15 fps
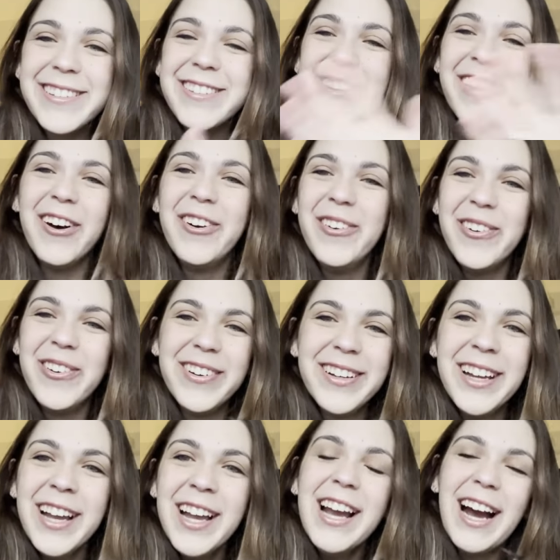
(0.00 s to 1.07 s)
So
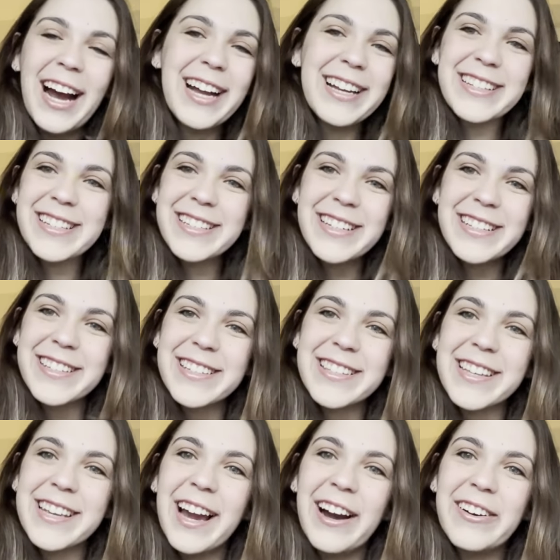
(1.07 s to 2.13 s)
I just need to
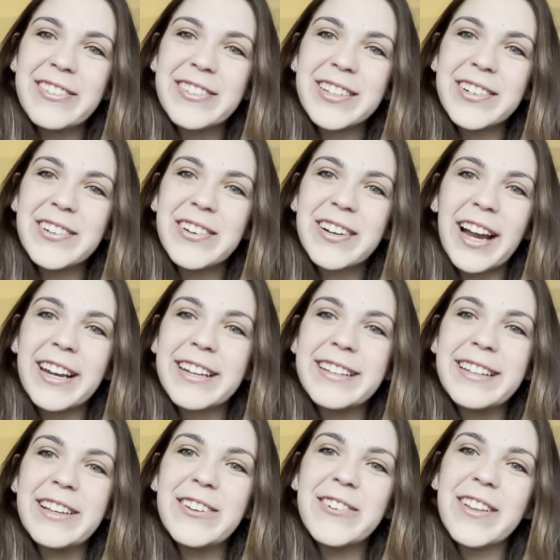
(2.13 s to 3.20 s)
see how to kind of
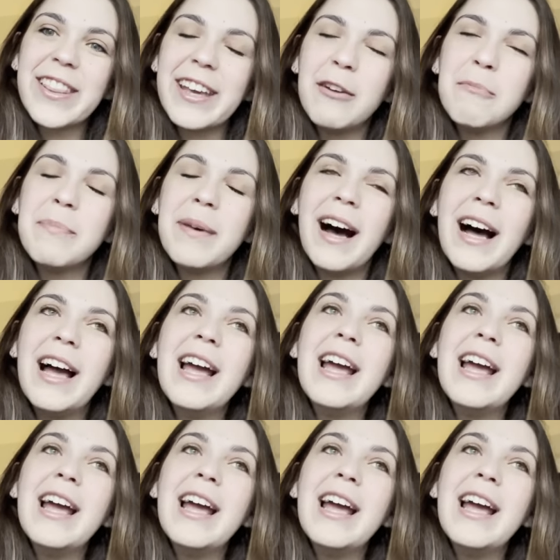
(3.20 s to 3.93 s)
deal with it. But